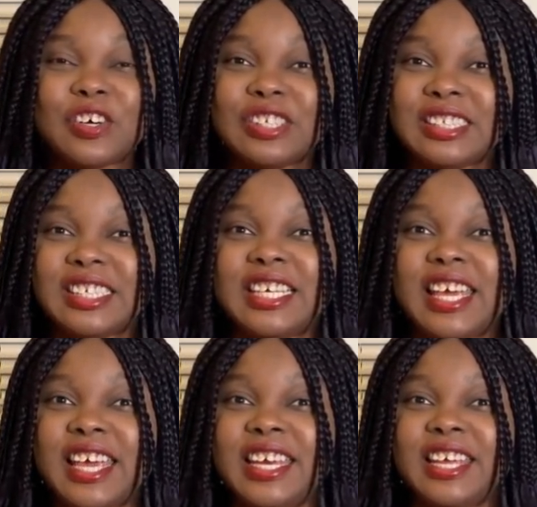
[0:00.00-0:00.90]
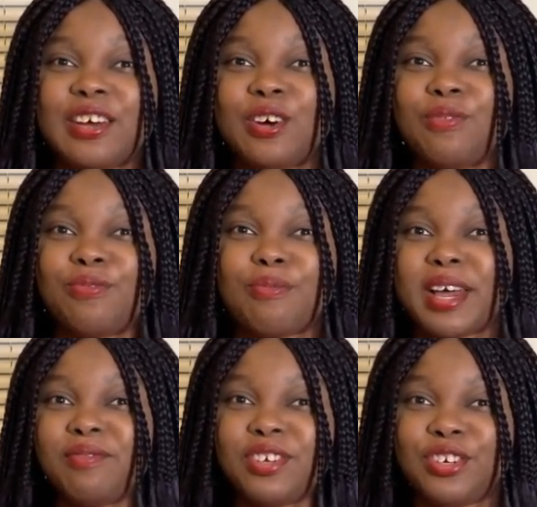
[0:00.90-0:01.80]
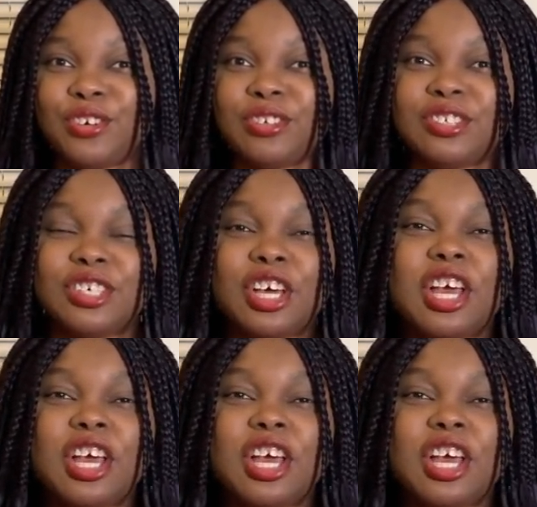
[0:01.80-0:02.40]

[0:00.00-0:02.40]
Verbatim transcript: or seeing any of my videos,